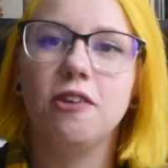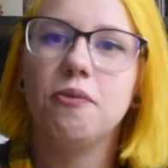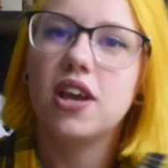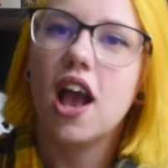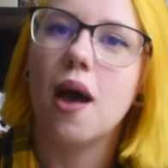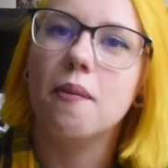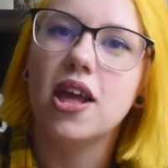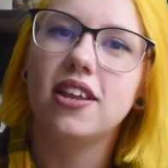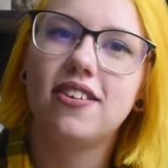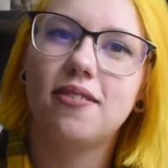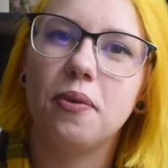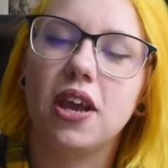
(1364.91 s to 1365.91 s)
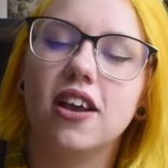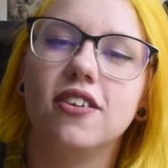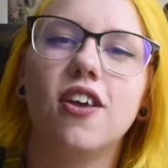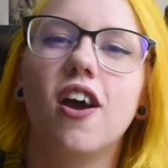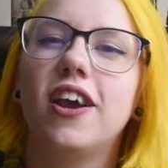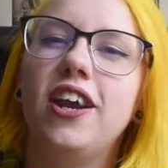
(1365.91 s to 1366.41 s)
Leave me comments
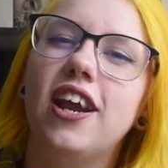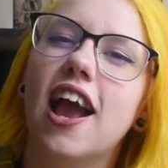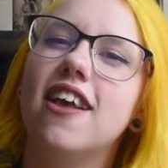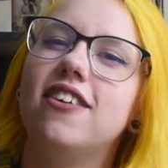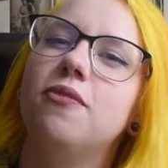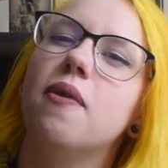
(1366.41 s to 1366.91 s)
because talking to you guys